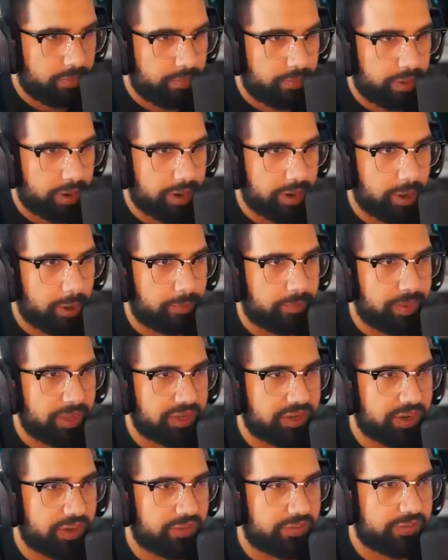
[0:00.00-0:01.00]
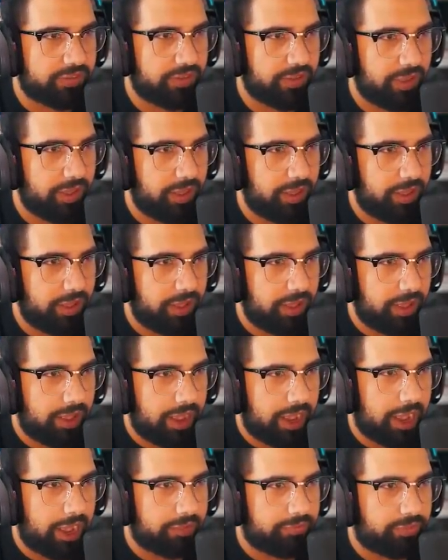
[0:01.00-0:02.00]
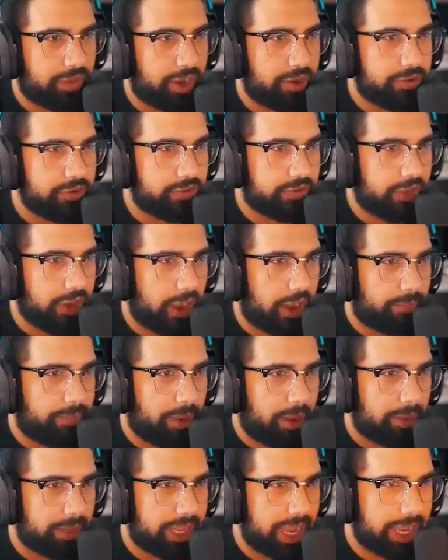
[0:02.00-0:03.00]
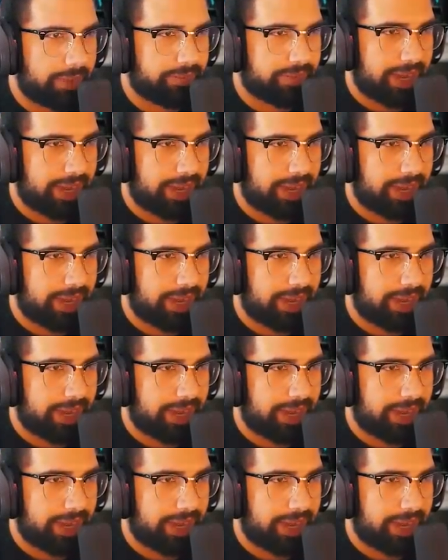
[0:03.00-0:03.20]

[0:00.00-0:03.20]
Burn up, bitches. How dare you talk about games